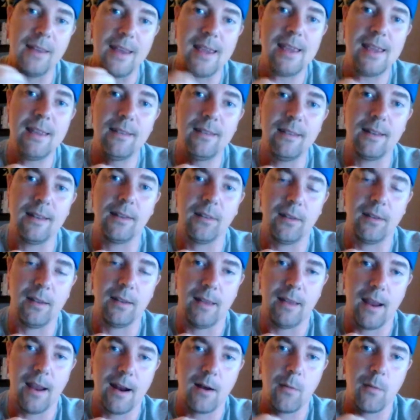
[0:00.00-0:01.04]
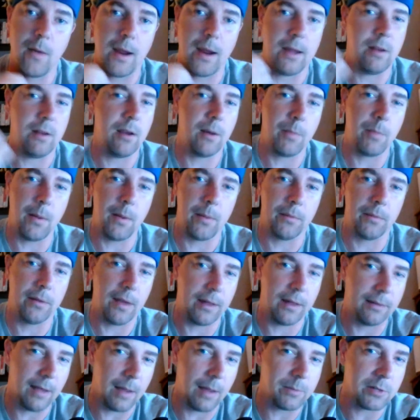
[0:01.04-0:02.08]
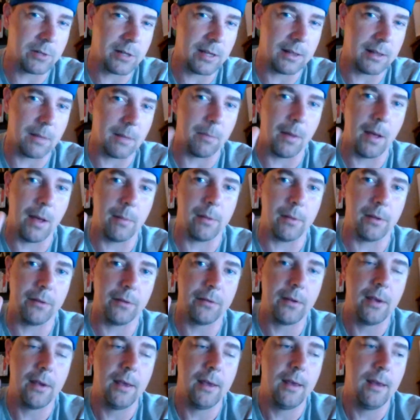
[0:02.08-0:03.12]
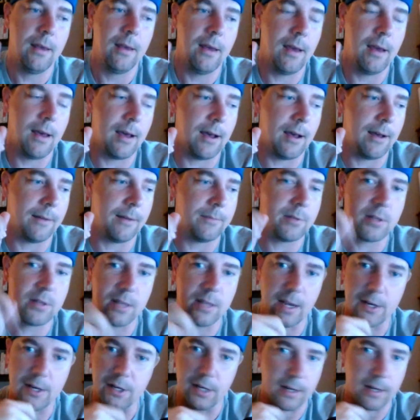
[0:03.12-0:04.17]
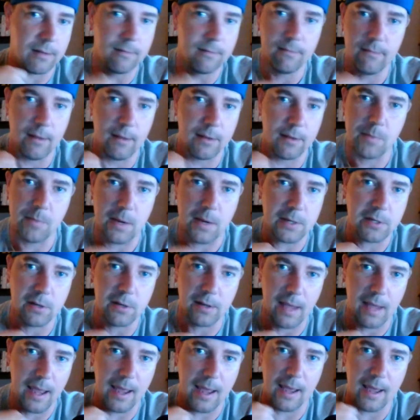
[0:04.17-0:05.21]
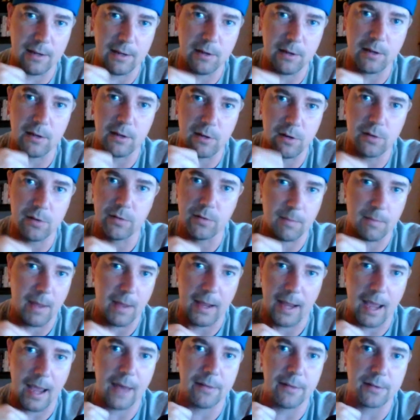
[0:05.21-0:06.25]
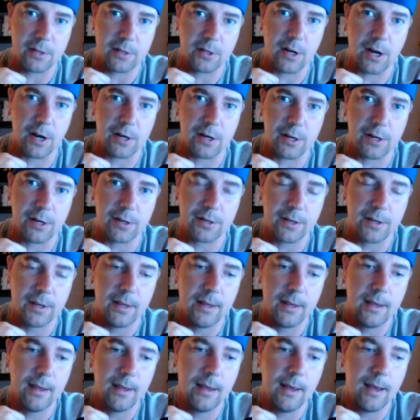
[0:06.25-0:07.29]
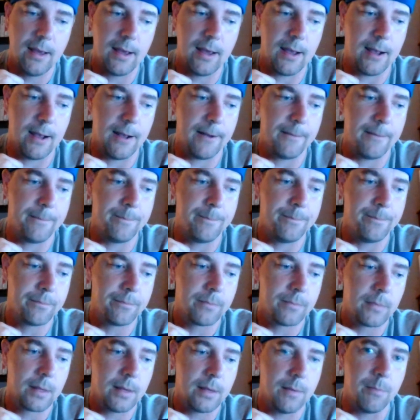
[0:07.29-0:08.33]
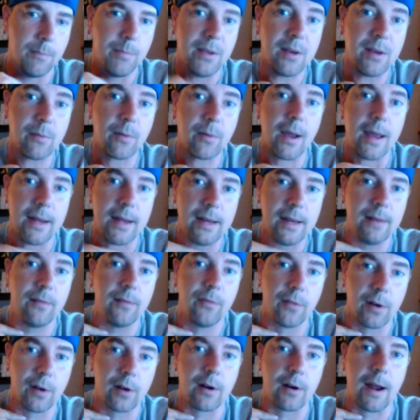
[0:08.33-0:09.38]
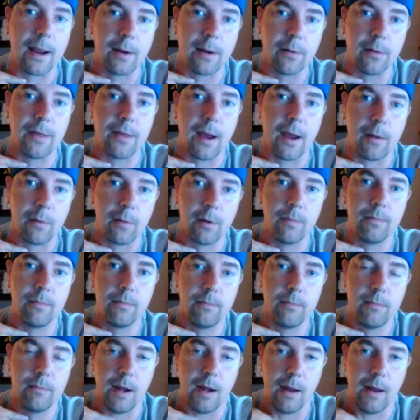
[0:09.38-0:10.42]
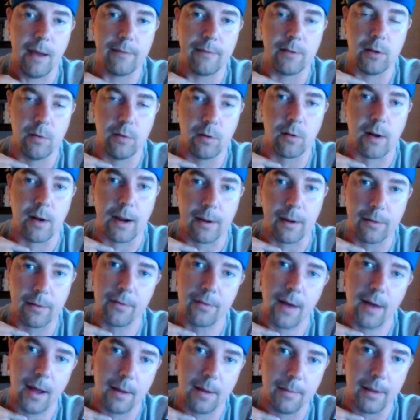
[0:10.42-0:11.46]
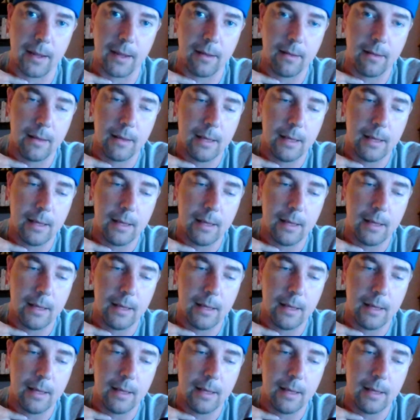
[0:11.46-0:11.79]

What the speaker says: easy to see the airway. And you hear people say all the time, just hit the bubbles. Suction as best you can. You can usually make out the structures. Be ready for a cricothyroid. Have to do a cricothyrotomy.